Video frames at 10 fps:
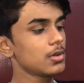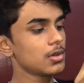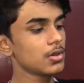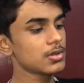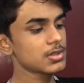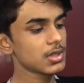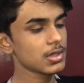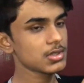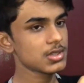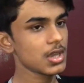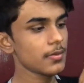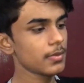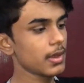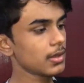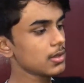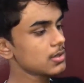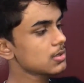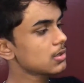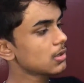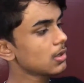in your second step, like
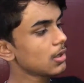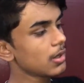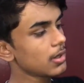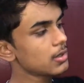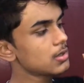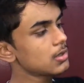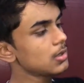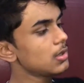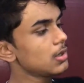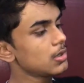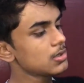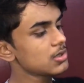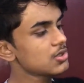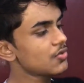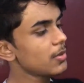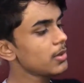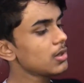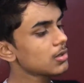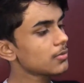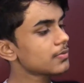this. Just rub
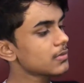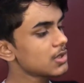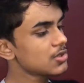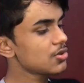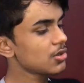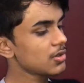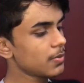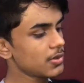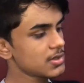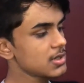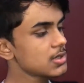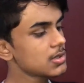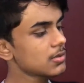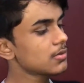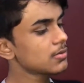it, as you know the process.